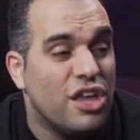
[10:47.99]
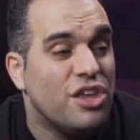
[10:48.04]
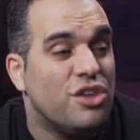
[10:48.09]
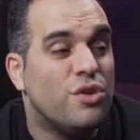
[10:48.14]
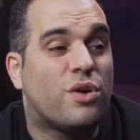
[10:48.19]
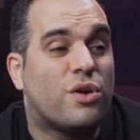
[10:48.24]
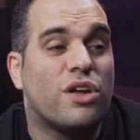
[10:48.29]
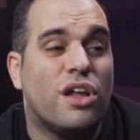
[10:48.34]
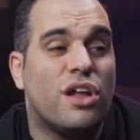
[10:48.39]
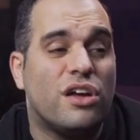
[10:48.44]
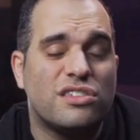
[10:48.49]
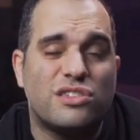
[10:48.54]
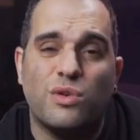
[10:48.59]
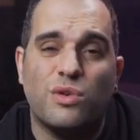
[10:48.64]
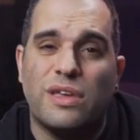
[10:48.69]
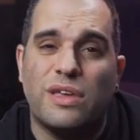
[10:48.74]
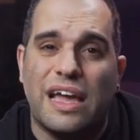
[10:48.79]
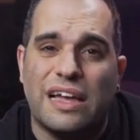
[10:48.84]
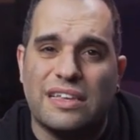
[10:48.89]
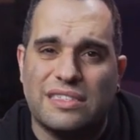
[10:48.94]
You can also
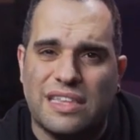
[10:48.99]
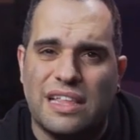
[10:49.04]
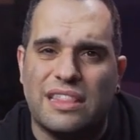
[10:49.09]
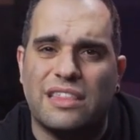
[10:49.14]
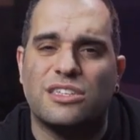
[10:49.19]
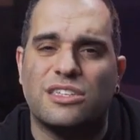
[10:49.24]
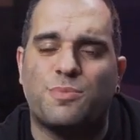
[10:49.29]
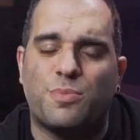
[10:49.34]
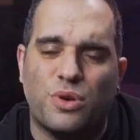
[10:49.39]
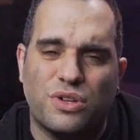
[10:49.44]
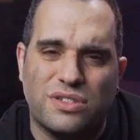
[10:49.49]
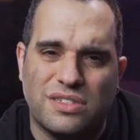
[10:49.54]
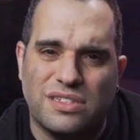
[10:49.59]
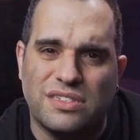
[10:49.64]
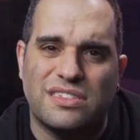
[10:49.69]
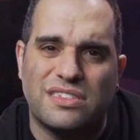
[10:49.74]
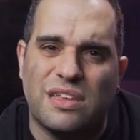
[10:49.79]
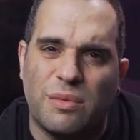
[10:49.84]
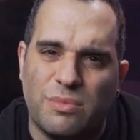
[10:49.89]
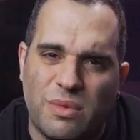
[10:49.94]
guess that this
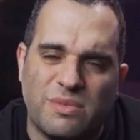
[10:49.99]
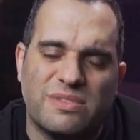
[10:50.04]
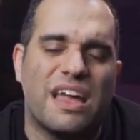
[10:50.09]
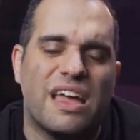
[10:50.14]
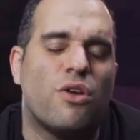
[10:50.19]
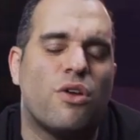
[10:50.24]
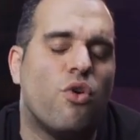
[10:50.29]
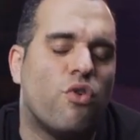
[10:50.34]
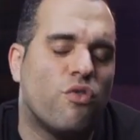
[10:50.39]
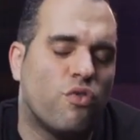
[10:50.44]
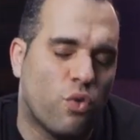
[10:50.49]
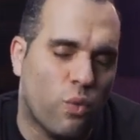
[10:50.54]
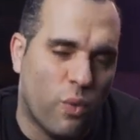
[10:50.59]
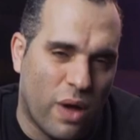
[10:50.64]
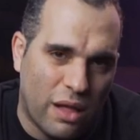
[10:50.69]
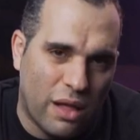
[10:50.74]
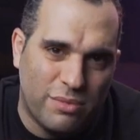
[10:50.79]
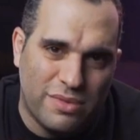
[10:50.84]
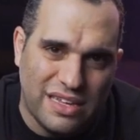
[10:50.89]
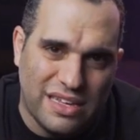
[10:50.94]
person sometimes get
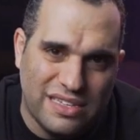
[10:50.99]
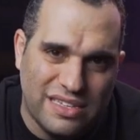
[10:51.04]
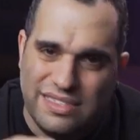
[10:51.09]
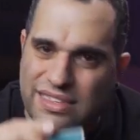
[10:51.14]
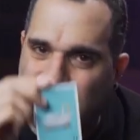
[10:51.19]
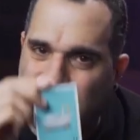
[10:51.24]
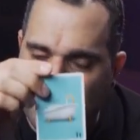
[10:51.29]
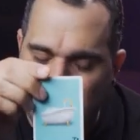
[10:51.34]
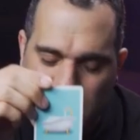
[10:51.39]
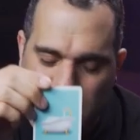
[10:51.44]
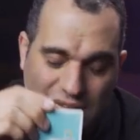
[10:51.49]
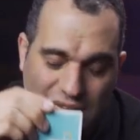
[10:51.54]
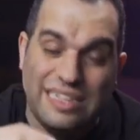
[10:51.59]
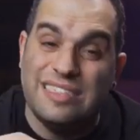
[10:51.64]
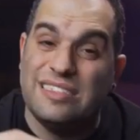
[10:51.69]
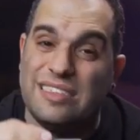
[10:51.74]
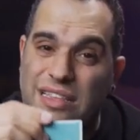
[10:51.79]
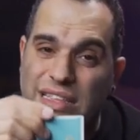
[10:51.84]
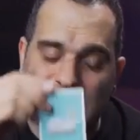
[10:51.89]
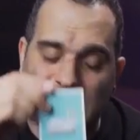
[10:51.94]
overwhelmed
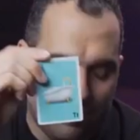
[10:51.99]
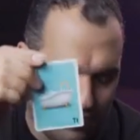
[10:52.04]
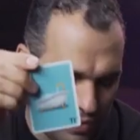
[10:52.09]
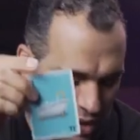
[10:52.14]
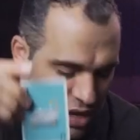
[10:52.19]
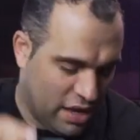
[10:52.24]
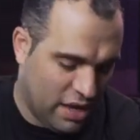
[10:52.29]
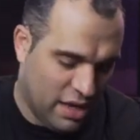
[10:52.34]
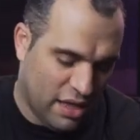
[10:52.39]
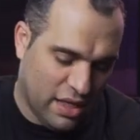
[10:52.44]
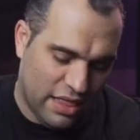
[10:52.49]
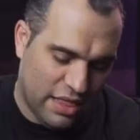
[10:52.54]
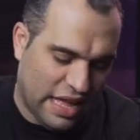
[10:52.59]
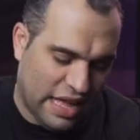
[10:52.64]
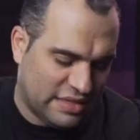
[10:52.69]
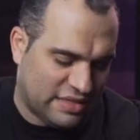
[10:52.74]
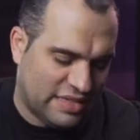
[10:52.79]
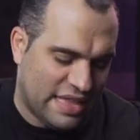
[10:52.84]
easily. That's